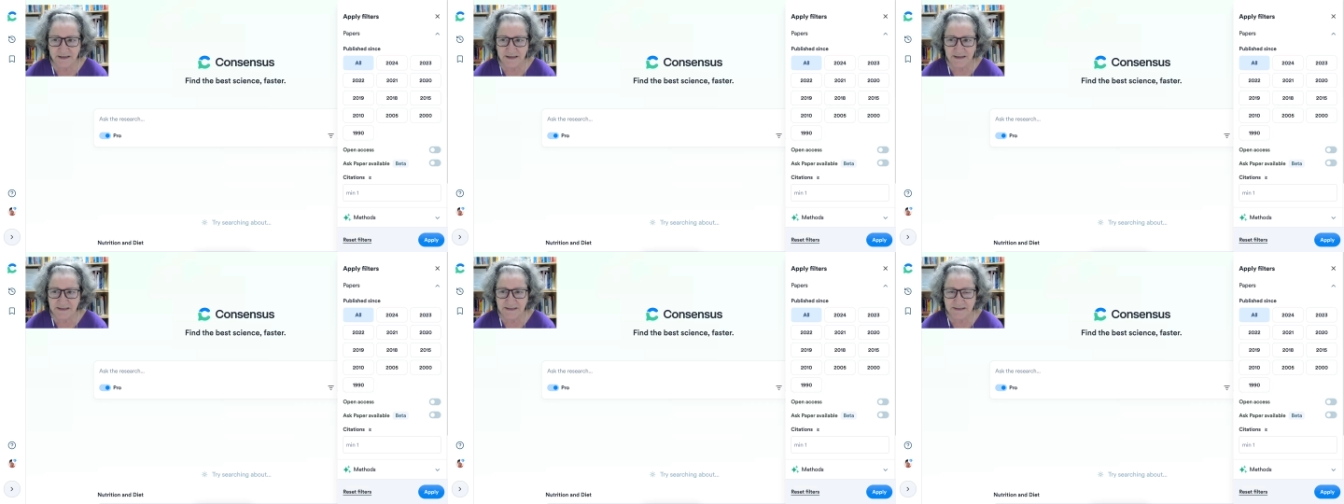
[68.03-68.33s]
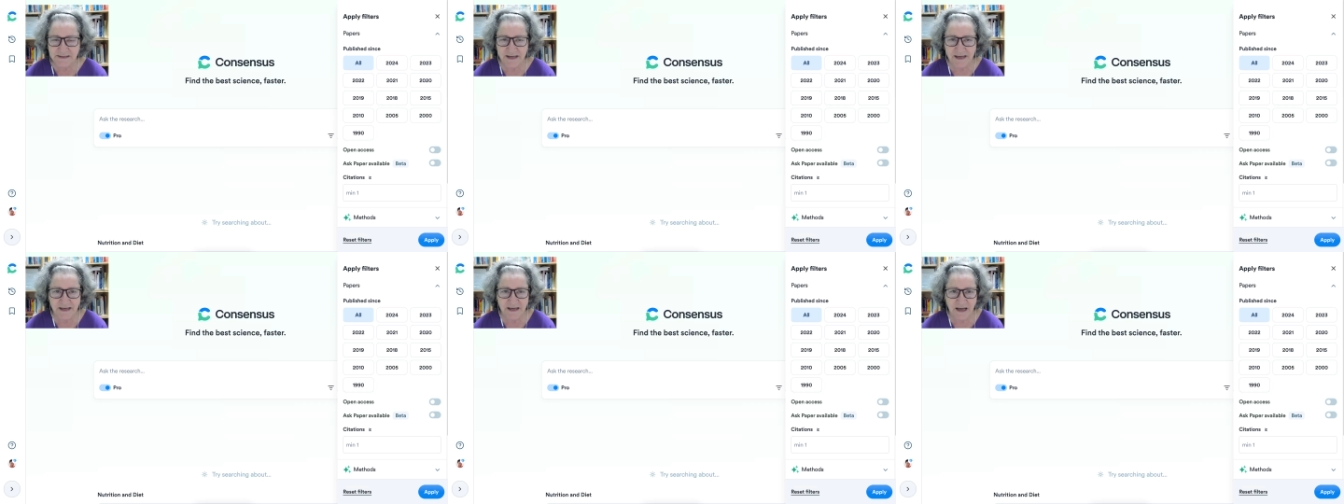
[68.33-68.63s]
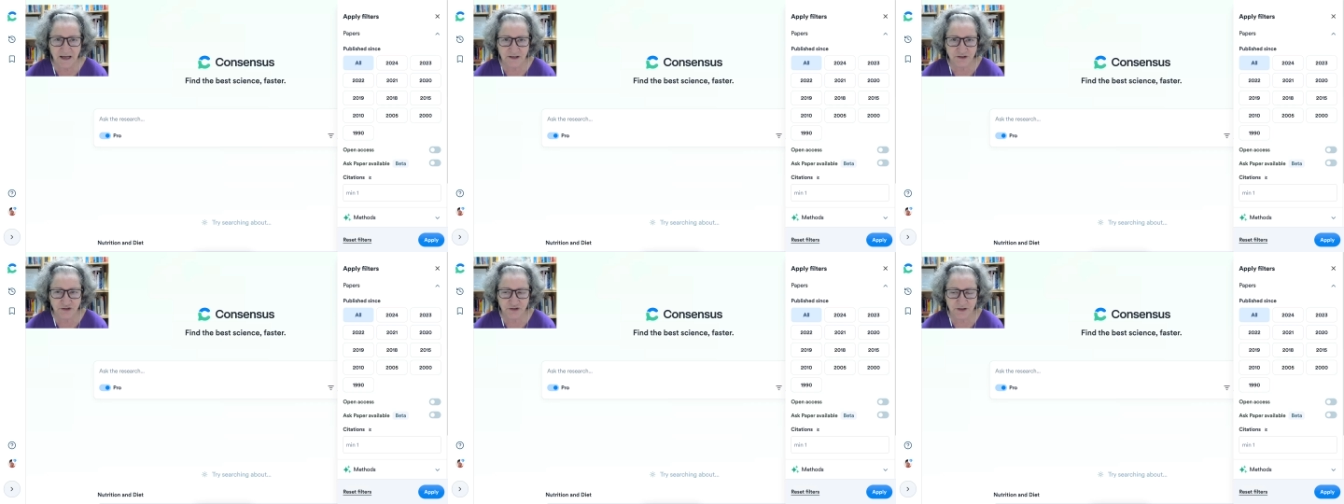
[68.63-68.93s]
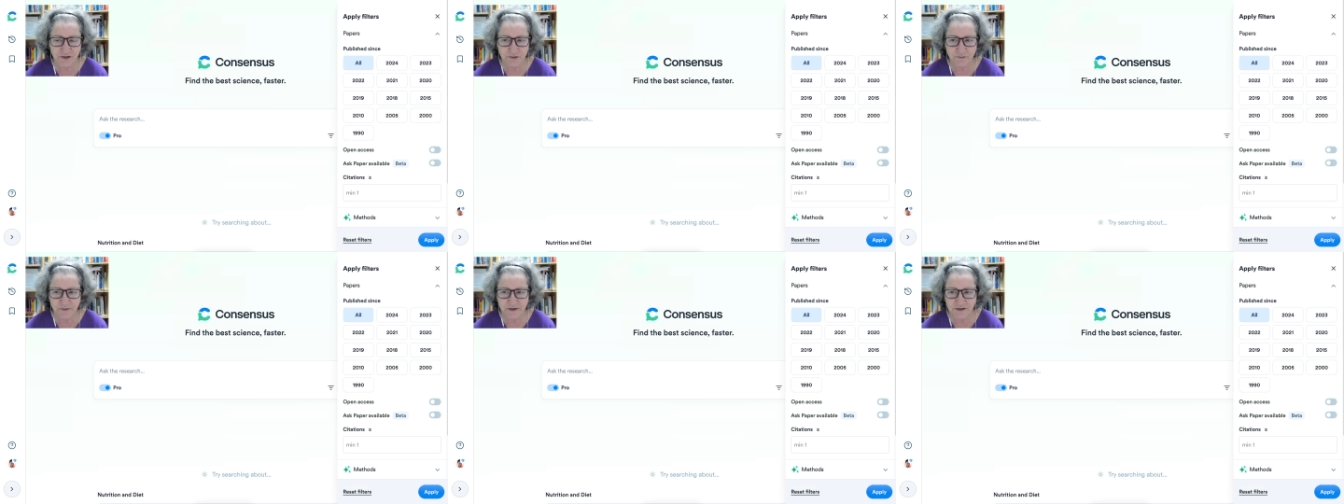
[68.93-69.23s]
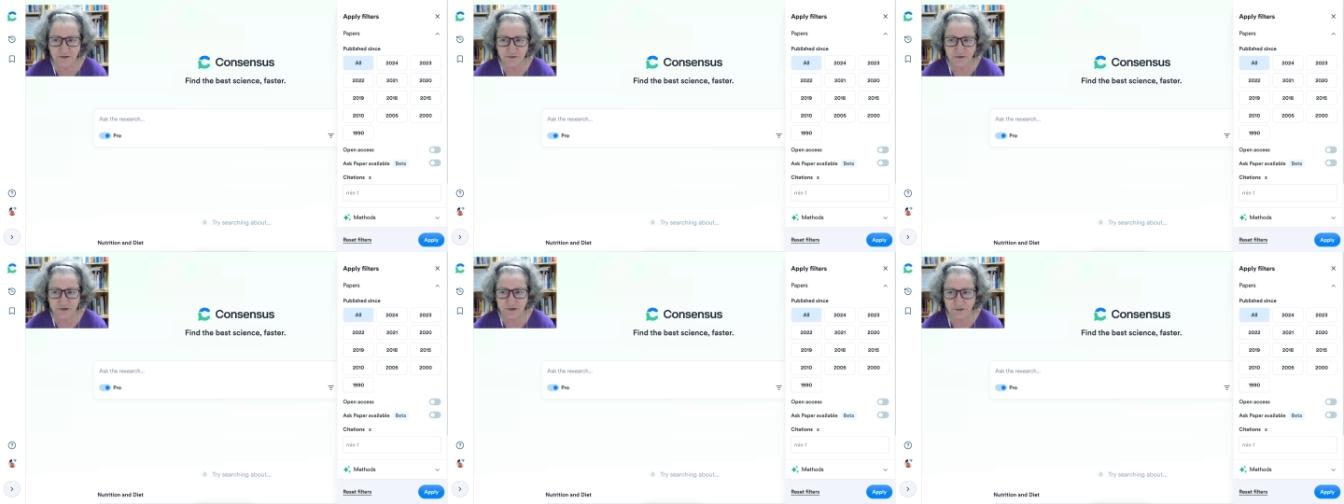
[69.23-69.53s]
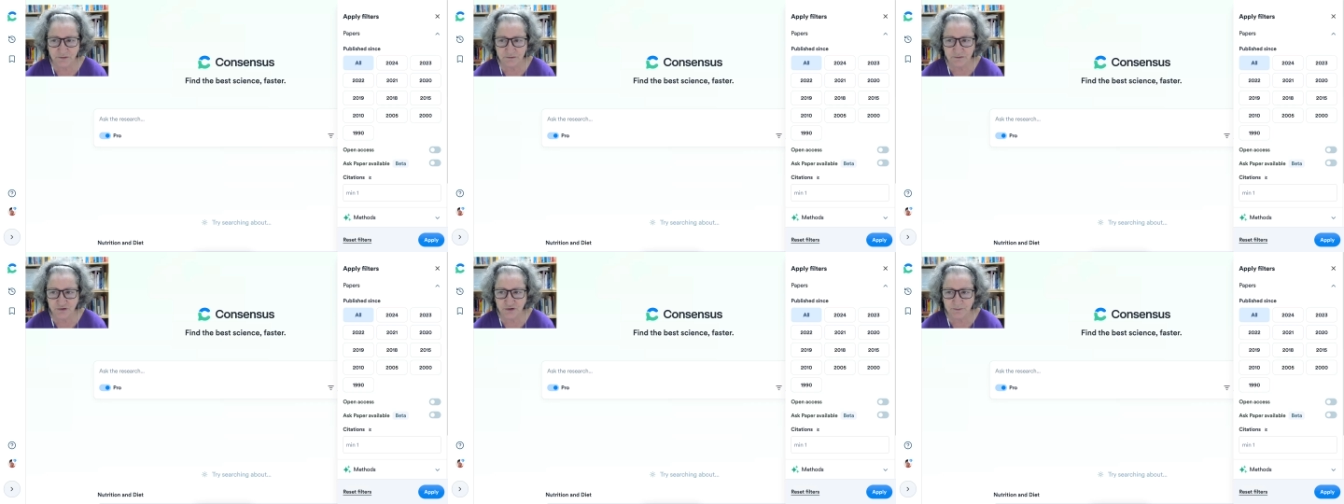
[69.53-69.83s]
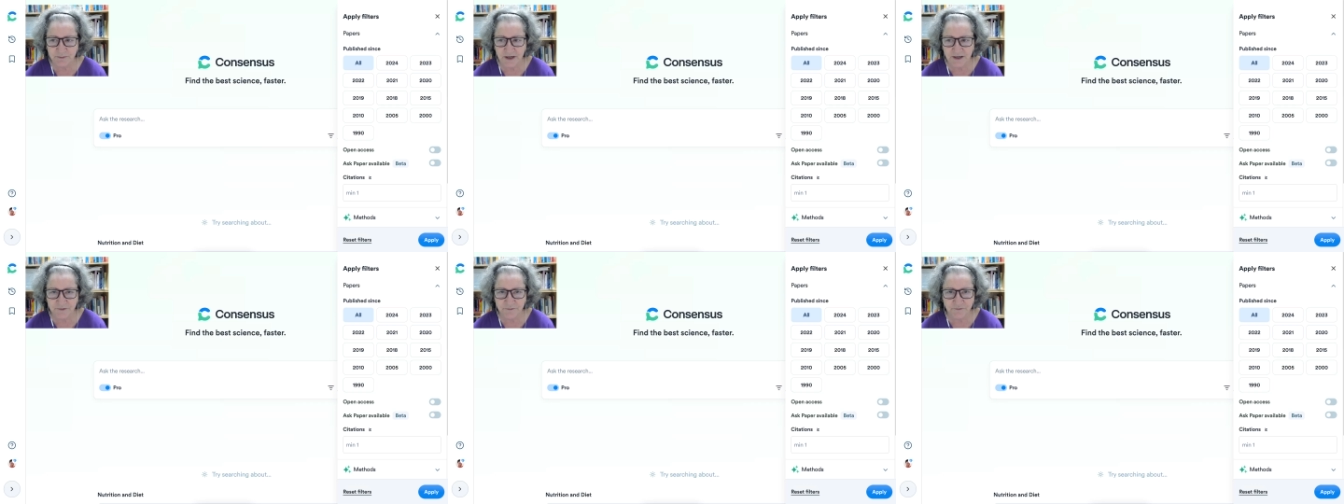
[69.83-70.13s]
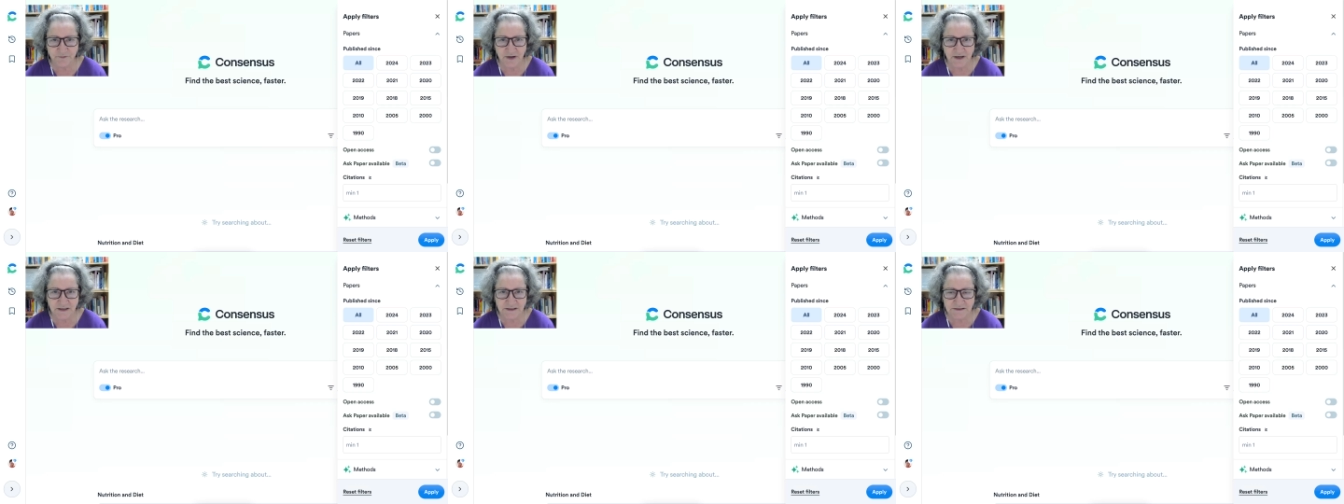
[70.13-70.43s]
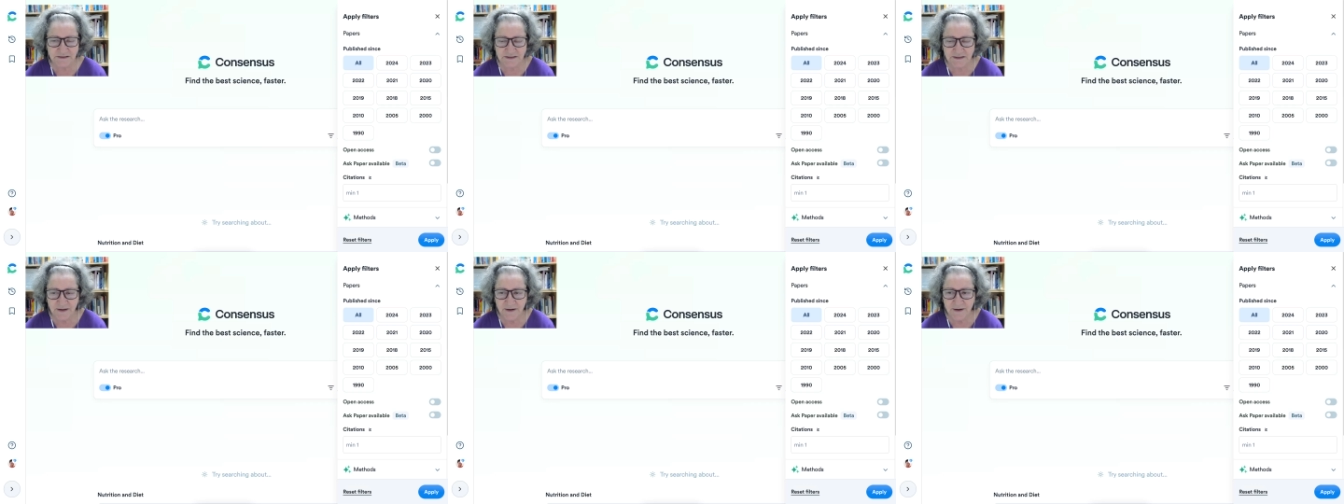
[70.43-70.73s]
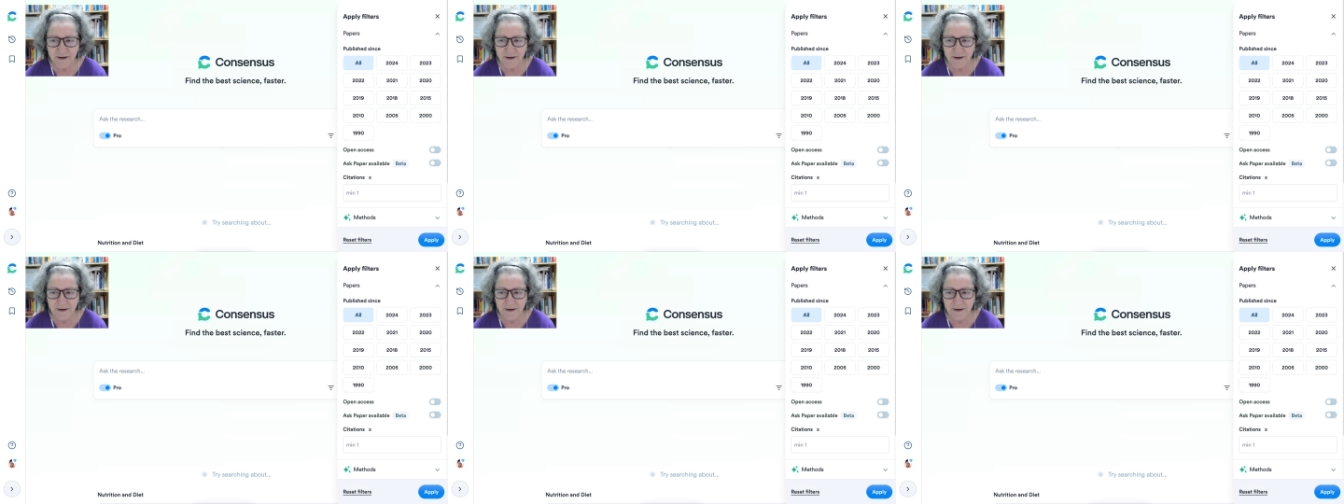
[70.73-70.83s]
is AI-generated tools, you might find